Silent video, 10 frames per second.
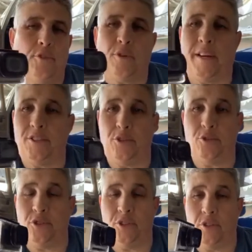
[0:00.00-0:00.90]
Tried
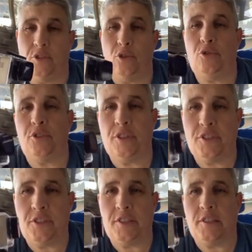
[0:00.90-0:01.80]
using
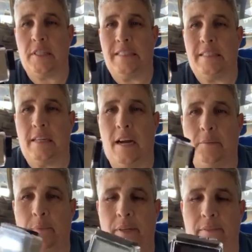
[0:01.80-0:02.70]
this inside the
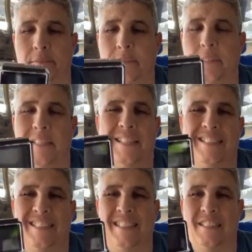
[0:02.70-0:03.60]
cockpit.
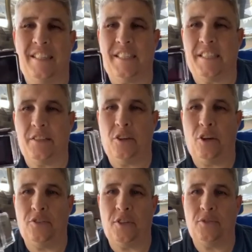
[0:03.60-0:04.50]
Didn't like it at
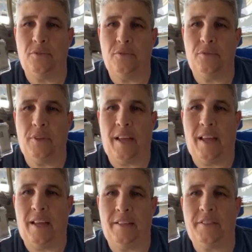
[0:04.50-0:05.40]
all.
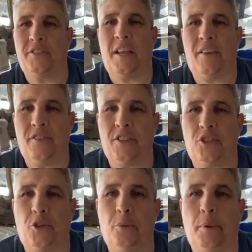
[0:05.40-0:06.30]
It doesn't have an
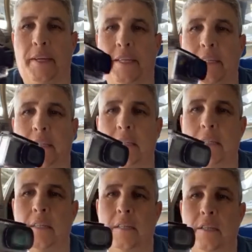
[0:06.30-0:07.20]
external mic,
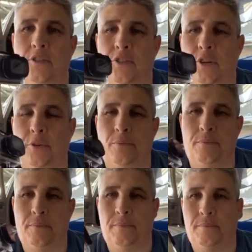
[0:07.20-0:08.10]
so
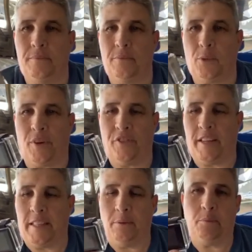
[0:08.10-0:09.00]
quite
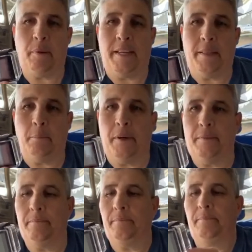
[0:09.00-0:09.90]
frankly it was a pain in the
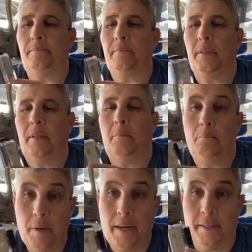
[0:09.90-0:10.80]
butt.
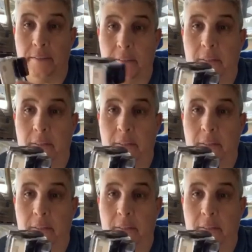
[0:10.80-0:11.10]
But